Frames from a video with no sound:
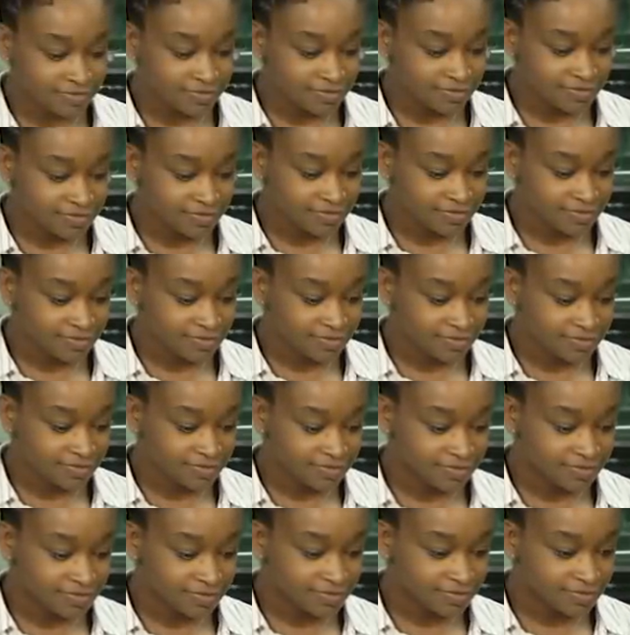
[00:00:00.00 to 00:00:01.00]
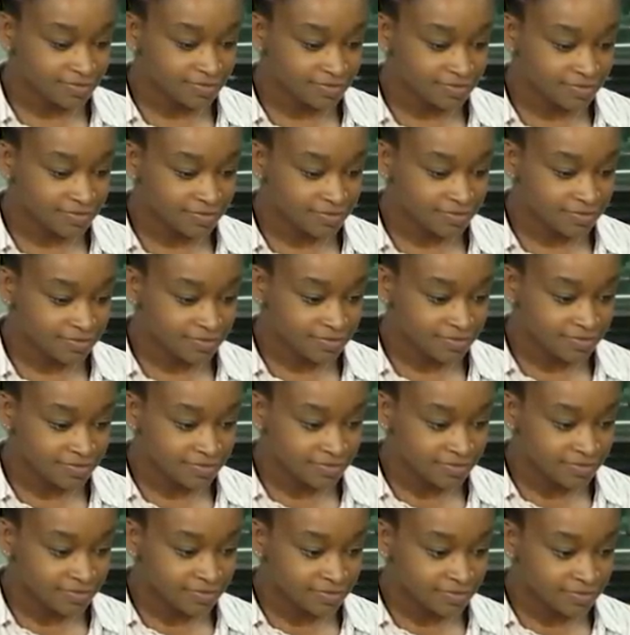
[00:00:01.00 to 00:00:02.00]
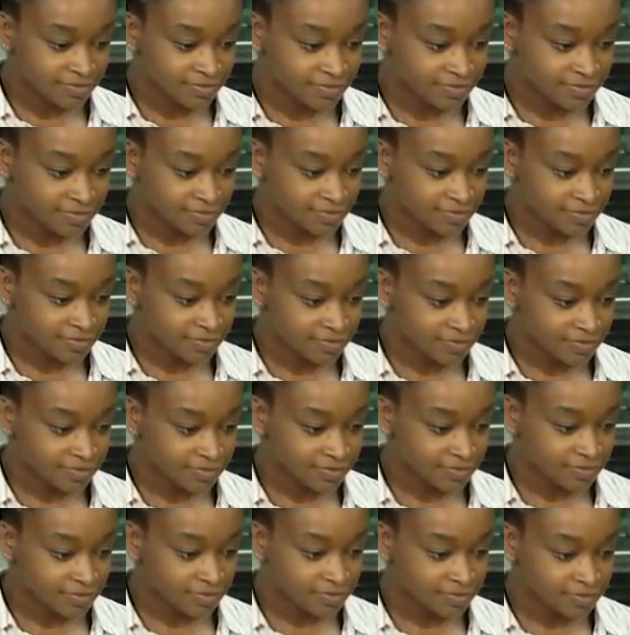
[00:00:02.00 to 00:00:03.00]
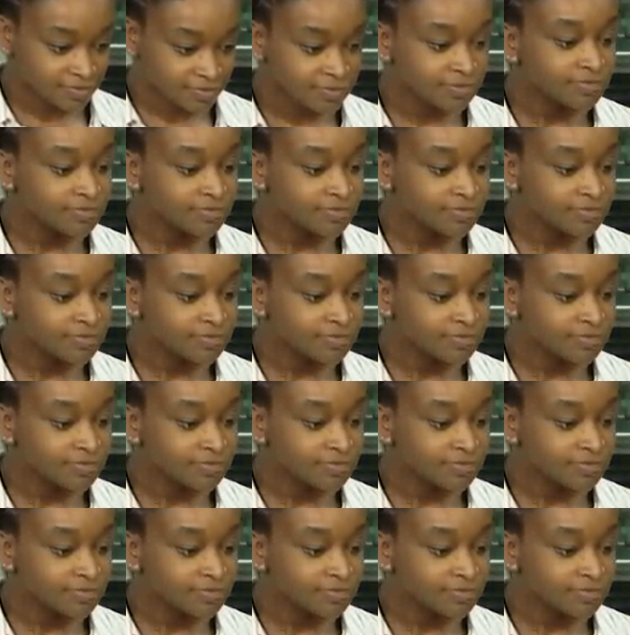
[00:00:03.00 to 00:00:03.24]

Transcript: No words are spoken by the person on screen.